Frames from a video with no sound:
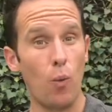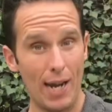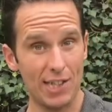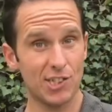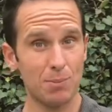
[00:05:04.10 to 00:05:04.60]

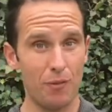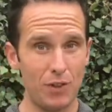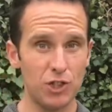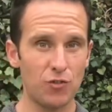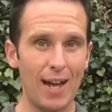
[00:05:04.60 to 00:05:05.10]
away some of
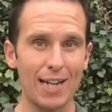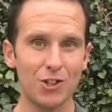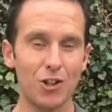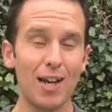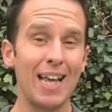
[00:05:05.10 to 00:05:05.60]
each
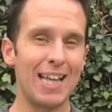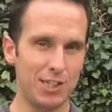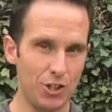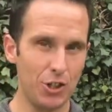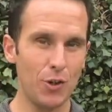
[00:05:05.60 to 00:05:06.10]
factor
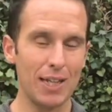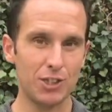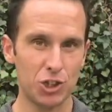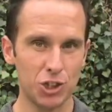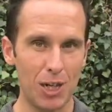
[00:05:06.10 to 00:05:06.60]
until you
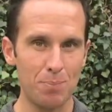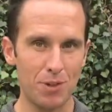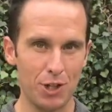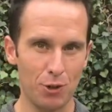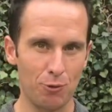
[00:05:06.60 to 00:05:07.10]
get the shape
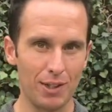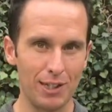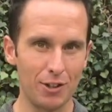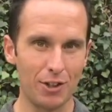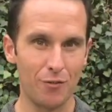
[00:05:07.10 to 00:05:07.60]
that you're really
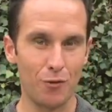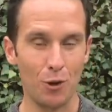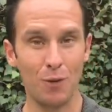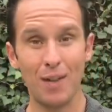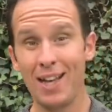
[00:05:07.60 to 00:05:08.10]
looking
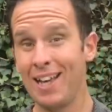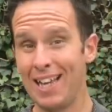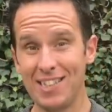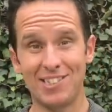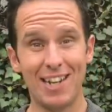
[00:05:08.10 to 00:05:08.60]
for.
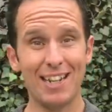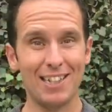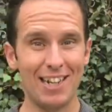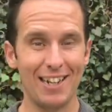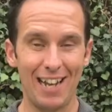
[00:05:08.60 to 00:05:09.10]

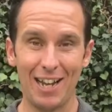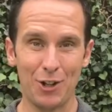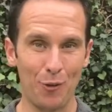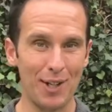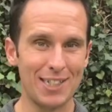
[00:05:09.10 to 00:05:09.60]
Incidentally, I had a
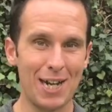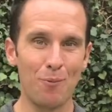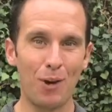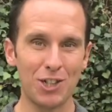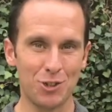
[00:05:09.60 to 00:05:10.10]
great
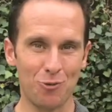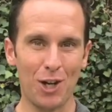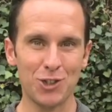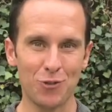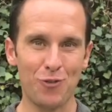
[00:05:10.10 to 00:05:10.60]
time watching
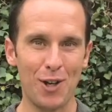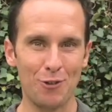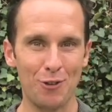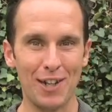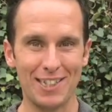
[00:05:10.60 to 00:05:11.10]
Roger
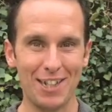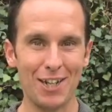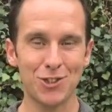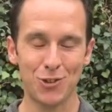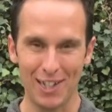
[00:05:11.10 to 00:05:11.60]
Federer at the
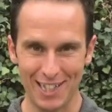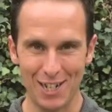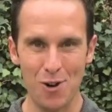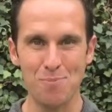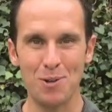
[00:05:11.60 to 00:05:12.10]

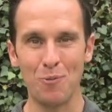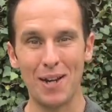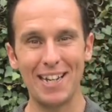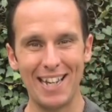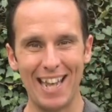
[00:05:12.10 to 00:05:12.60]
Australian Open
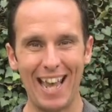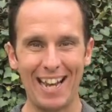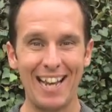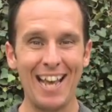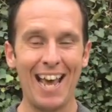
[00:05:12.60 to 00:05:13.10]
win it
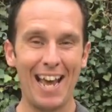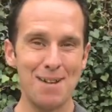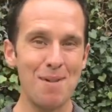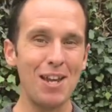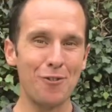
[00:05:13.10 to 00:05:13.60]
again, and
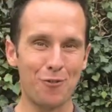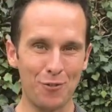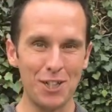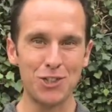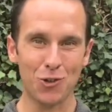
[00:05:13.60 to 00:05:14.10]
I made a
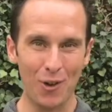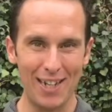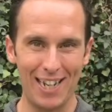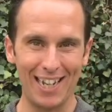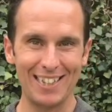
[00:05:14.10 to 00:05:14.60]
free
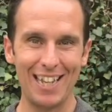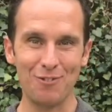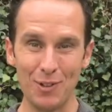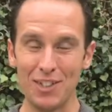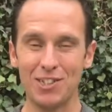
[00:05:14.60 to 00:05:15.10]
training that
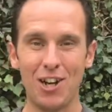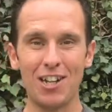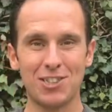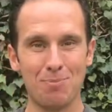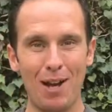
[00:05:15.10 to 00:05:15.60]
really
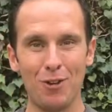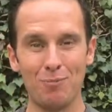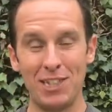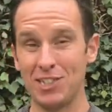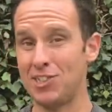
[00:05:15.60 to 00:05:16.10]
talks about
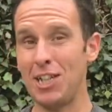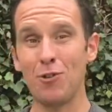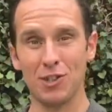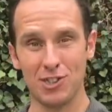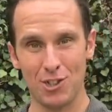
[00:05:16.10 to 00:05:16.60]
his
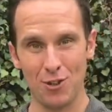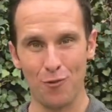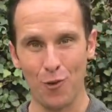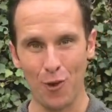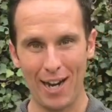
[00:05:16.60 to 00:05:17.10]
secrets to the
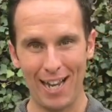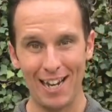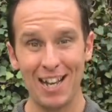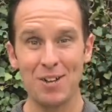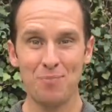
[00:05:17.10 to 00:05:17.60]

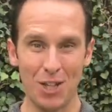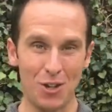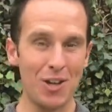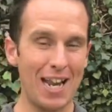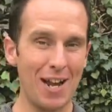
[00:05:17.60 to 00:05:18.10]
forehand that
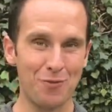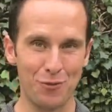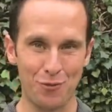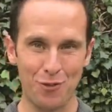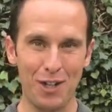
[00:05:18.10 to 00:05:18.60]
you can have
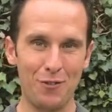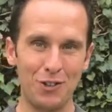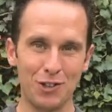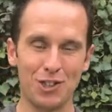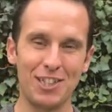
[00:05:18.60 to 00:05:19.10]
for free if you
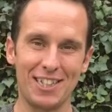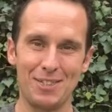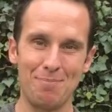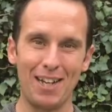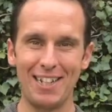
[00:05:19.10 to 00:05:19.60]
just click
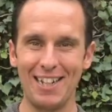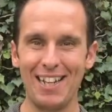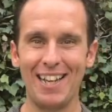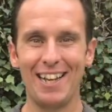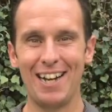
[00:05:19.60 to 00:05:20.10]
the button
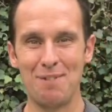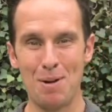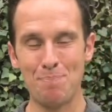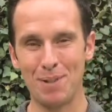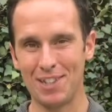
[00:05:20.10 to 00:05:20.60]

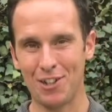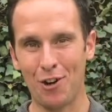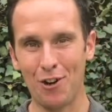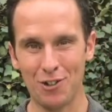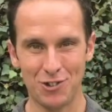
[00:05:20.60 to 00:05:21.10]
up in the
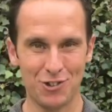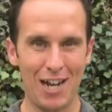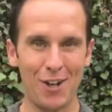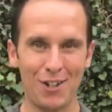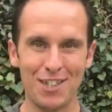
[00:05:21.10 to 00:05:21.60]
cards or
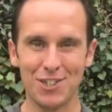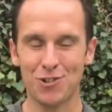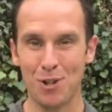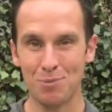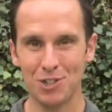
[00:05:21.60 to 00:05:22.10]
down in the
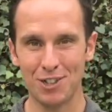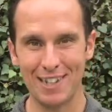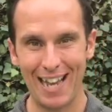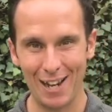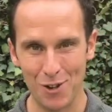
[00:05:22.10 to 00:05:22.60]
description
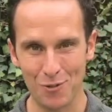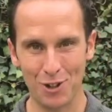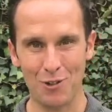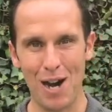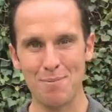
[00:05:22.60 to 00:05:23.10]
and head over
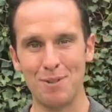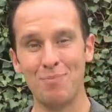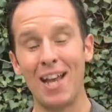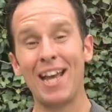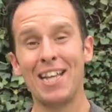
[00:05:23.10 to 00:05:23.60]
and grab it.
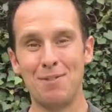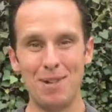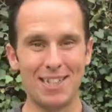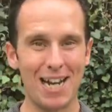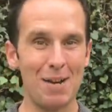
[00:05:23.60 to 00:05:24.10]
In the
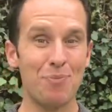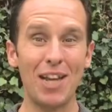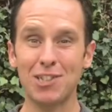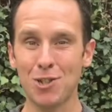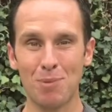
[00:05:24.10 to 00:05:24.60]
meantime,
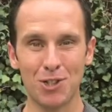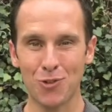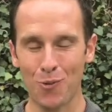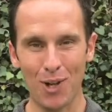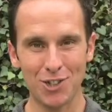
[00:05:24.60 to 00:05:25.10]
thanks so much
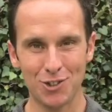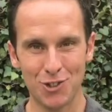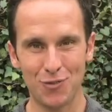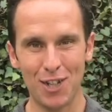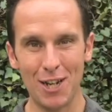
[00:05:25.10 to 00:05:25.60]
for watching
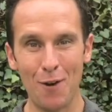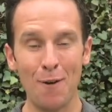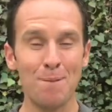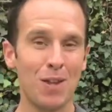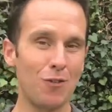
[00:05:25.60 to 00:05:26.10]
this video.
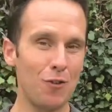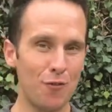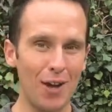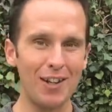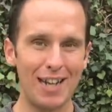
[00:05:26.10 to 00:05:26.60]
If you
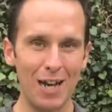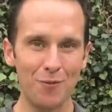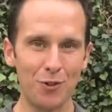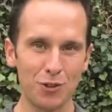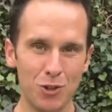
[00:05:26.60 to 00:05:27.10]
found it
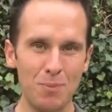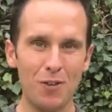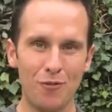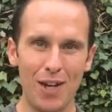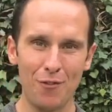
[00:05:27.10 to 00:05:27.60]
helpful, do me a
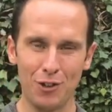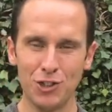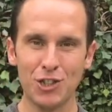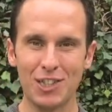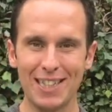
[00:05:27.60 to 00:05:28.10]
favor and
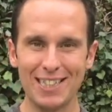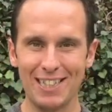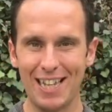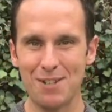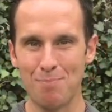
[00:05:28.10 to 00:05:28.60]
just click the
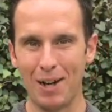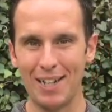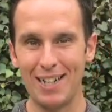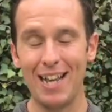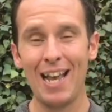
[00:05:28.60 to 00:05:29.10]
like
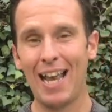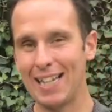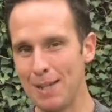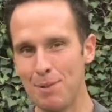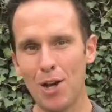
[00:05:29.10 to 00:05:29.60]
button
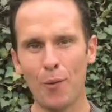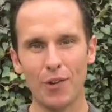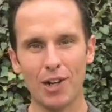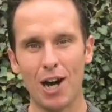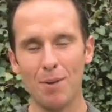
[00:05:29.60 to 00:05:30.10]
and let me know in
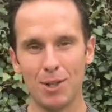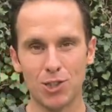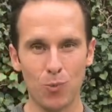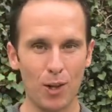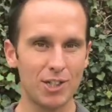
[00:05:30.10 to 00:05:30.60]
the
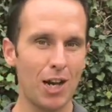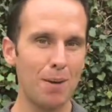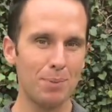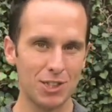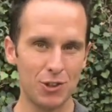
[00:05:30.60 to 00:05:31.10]
comments what
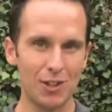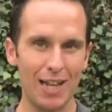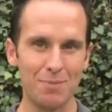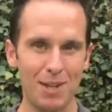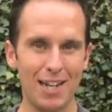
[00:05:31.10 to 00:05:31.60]
topics you'd
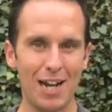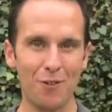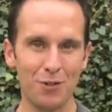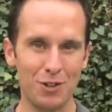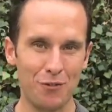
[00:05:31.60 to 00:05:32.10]
like me to
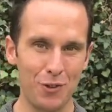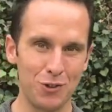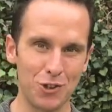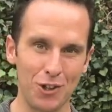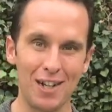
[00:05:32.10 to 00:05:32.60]
cover in the
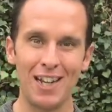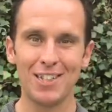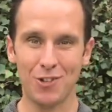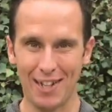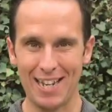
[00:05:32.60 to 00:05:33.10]
future
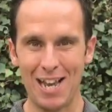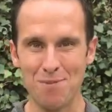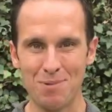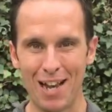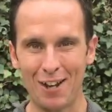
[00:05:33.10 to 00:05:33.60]
so I can
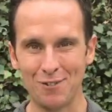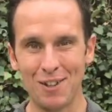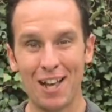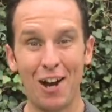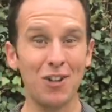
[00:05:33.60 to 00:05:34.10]
help you out.
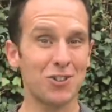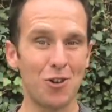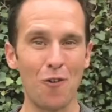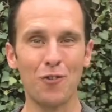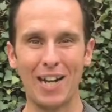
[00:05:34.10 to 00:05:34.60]
Also,
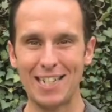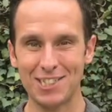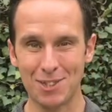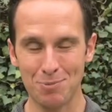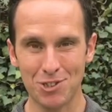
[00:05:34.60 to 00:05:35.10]
don't forget to
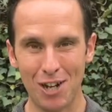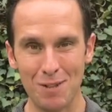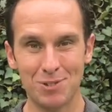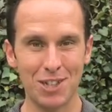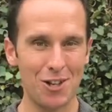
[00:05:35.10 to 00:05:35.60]

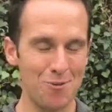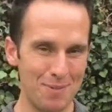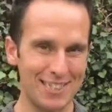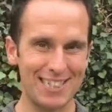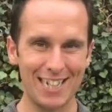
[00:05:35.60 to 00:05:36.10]
subscribe so you don't
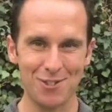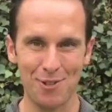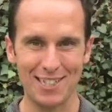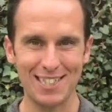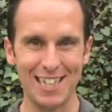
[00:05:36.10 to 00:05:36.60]
miss next
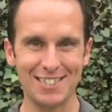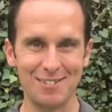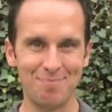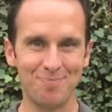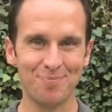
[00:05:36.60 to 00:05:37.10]
week's lesson.
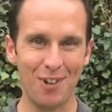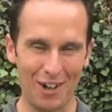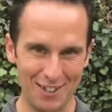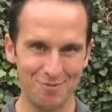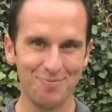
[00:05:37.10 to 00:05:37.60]
All
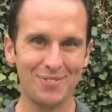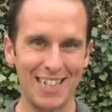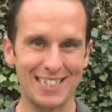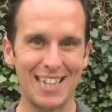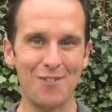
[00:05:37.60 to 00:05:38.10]
right,
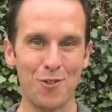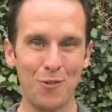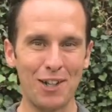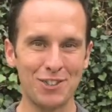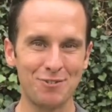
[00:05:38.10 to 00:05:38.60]
thanks again for
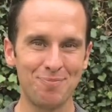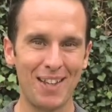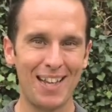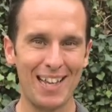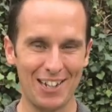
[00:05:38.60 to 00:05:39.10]
watching,
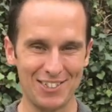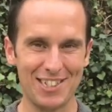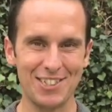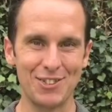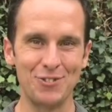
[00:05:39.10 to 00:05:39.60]
and I'll see
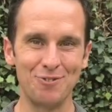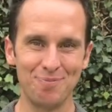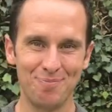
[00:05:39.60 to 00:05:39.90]
you soon.